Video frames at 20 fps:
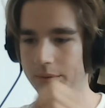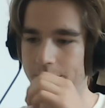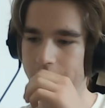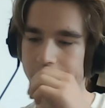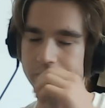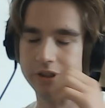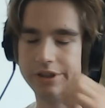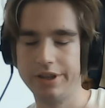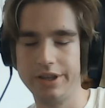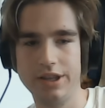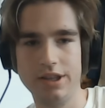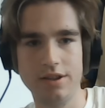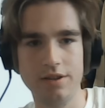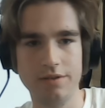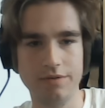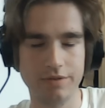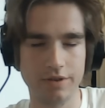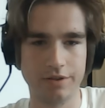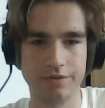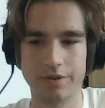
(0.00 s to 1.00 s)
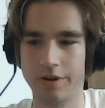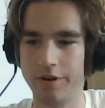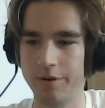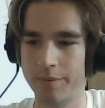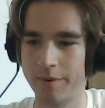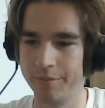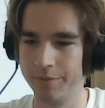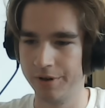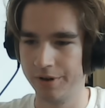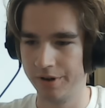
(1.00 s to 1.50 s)
believe, if I
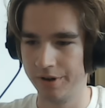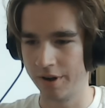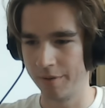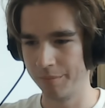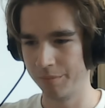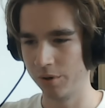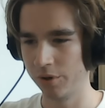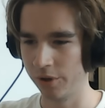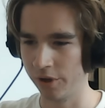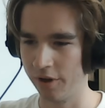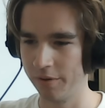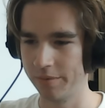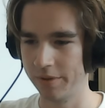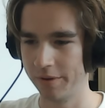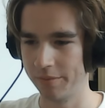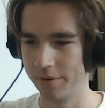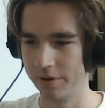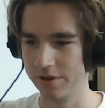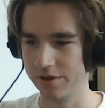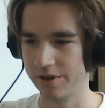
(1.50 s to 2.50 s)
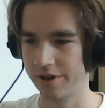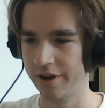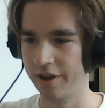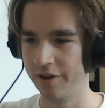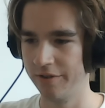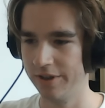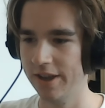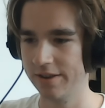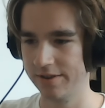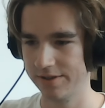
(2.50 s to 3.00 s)
remember, I'm pulling up the post right
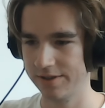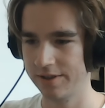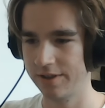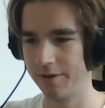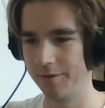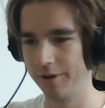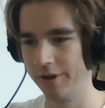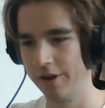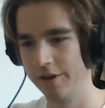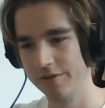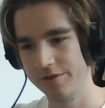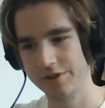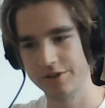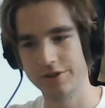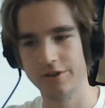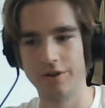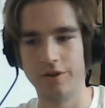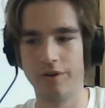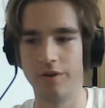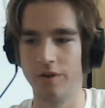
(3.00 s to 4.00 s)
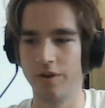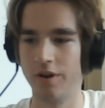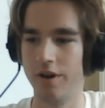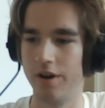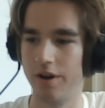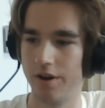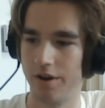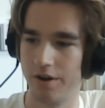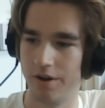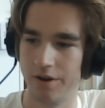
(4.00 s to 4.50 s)
now. Yes, there we go. So
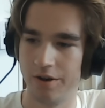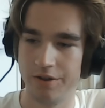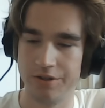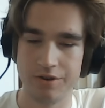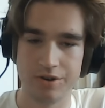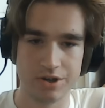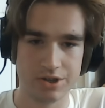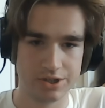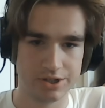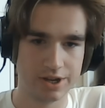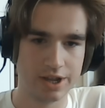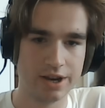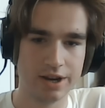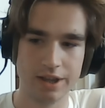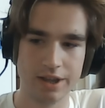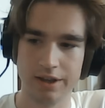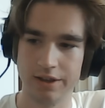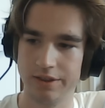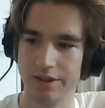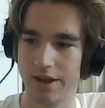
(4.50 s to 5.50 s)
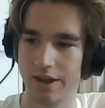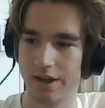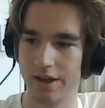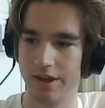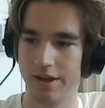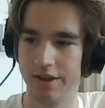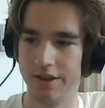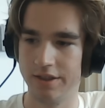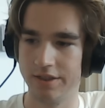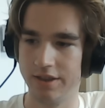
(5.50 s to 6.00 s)
they're stating
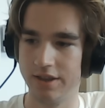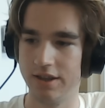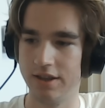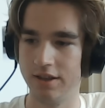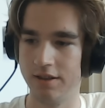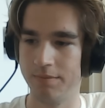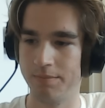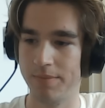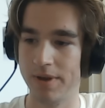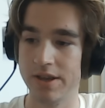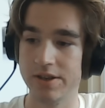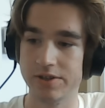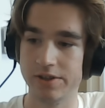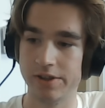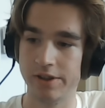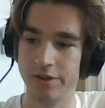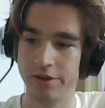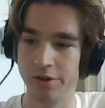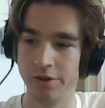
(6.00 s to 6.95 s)
that the baseline